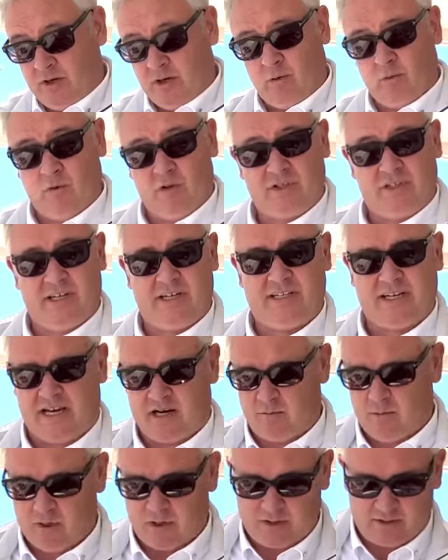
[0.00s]
all the Setag
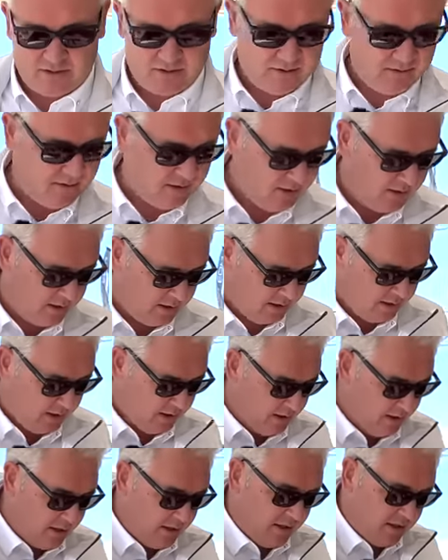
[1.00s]
works.
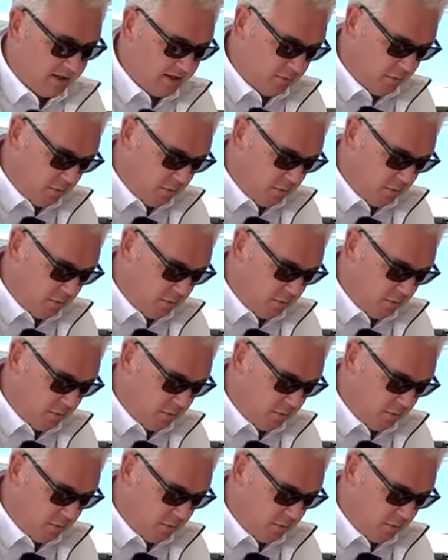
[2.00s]
So we